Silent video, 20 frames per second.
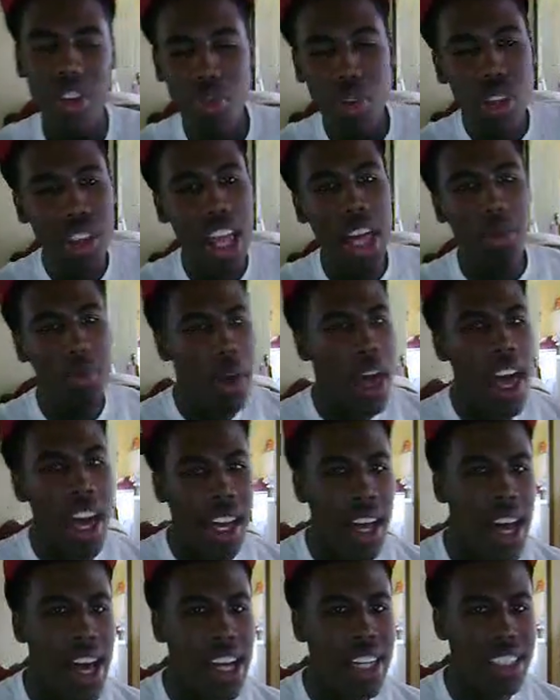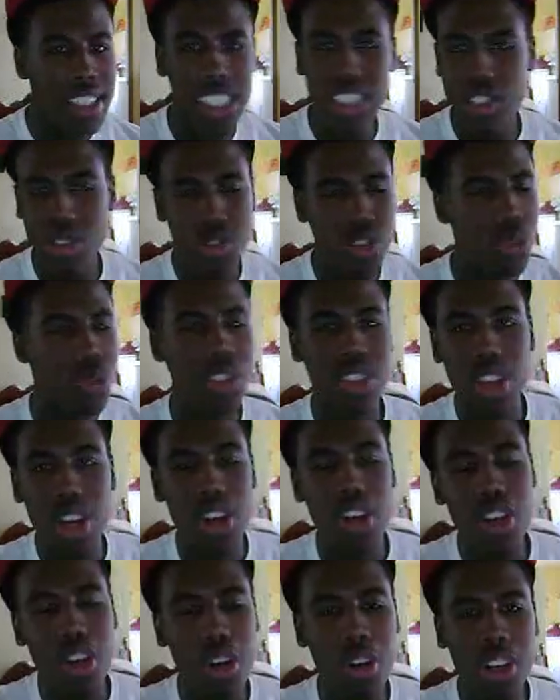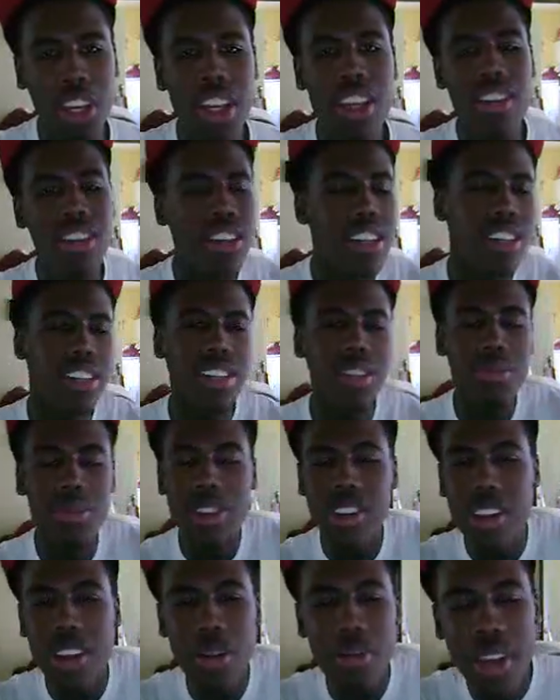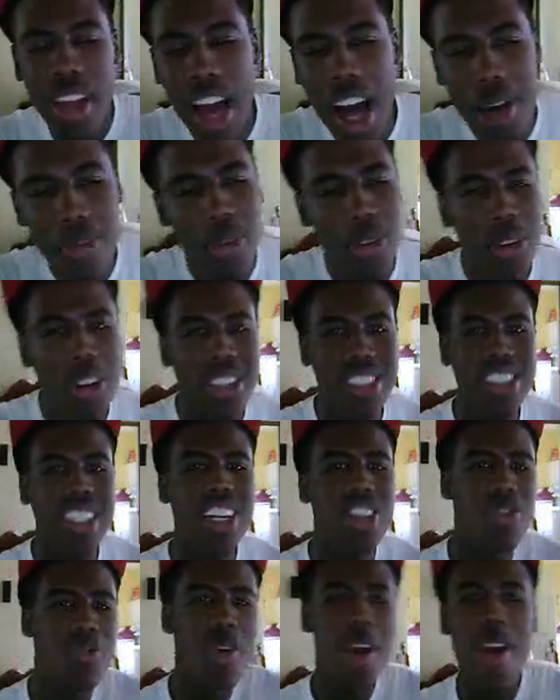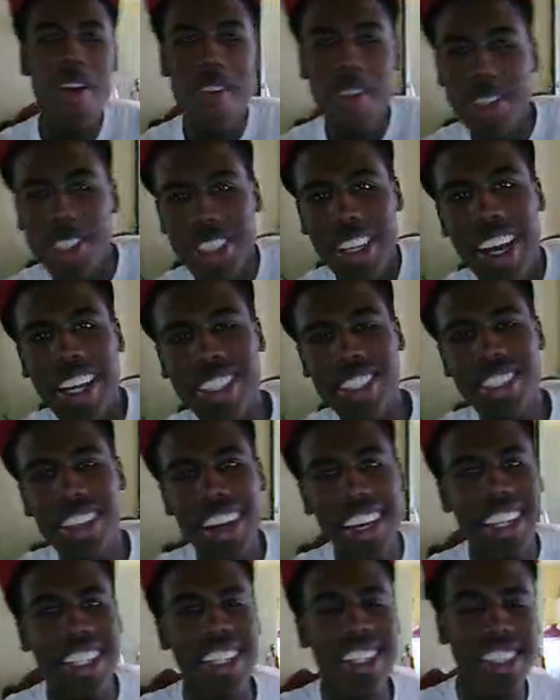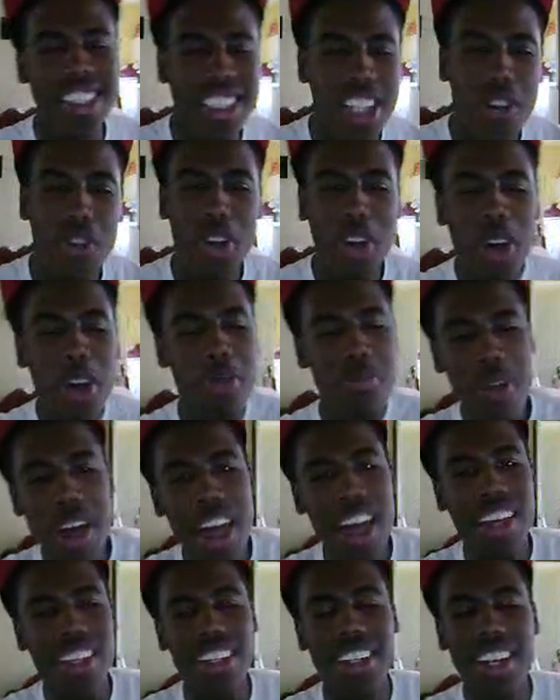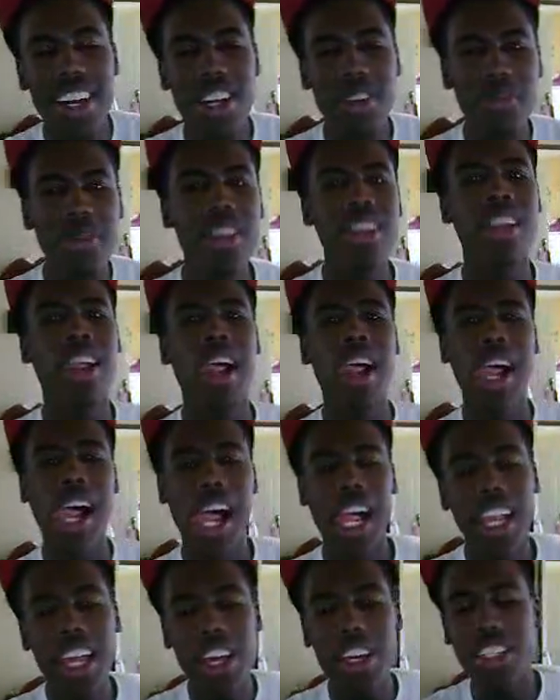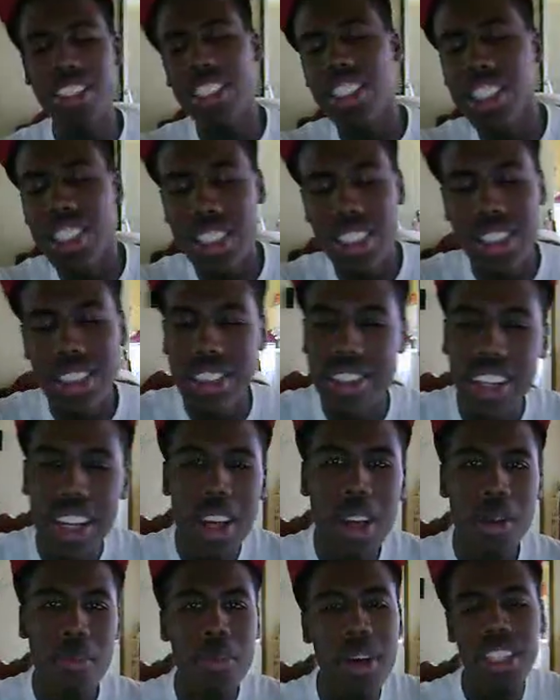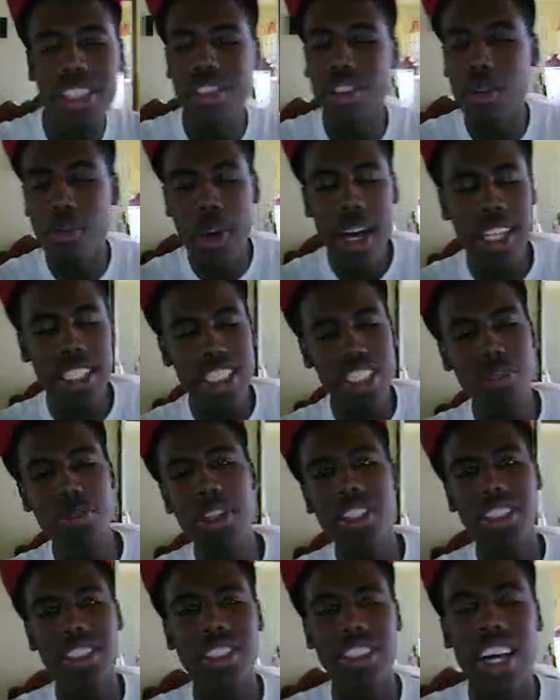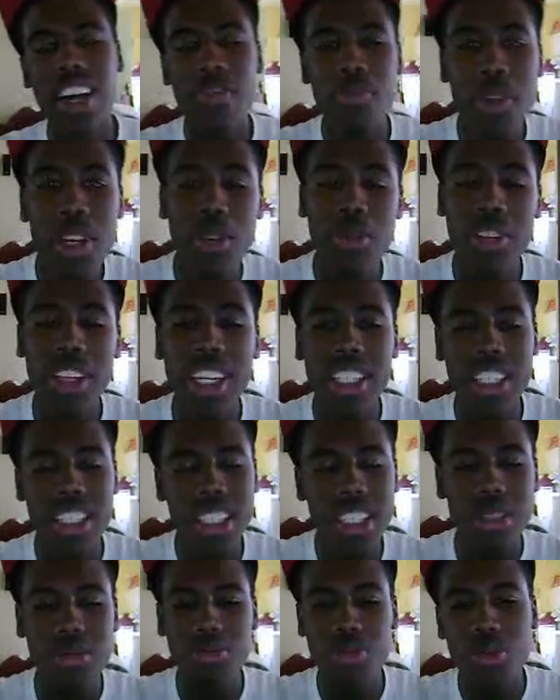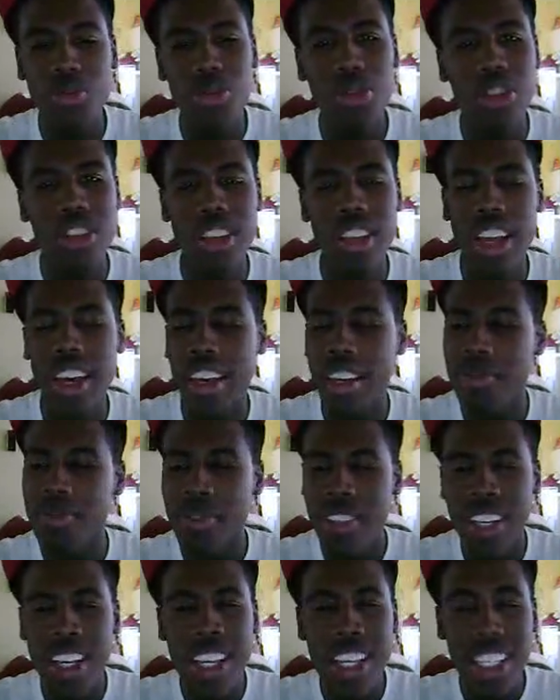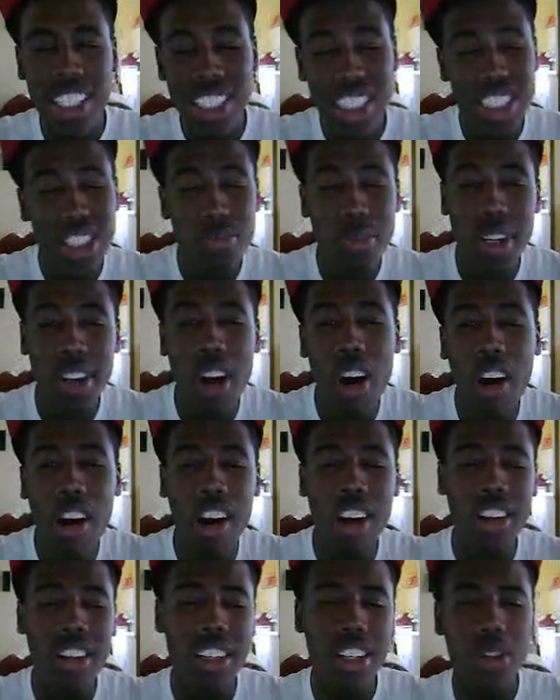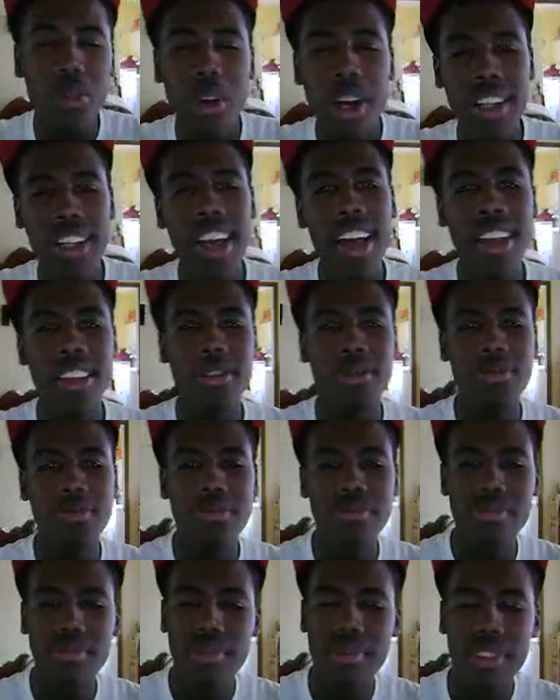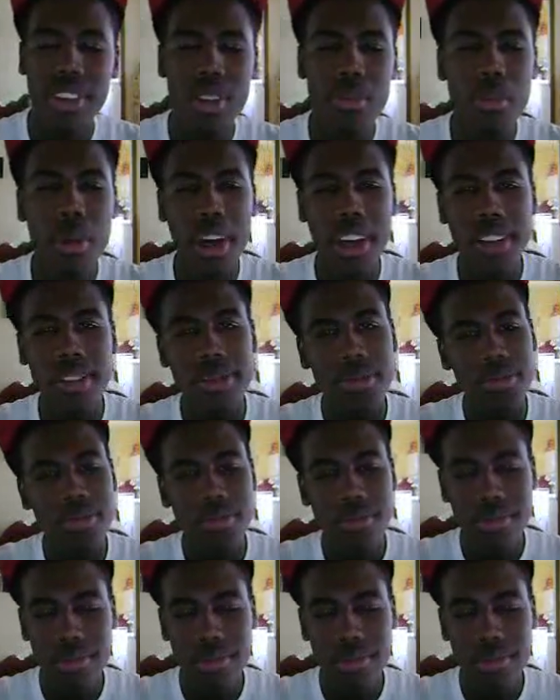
If you like bad guys, that's the result you're going to get. You need to, I mean, hop across the other railroad track, you know, get yourself a good man, you know what I mean? Like, just based on past experiences, I've been in relationships before, like, it's just been hard and whatnot. But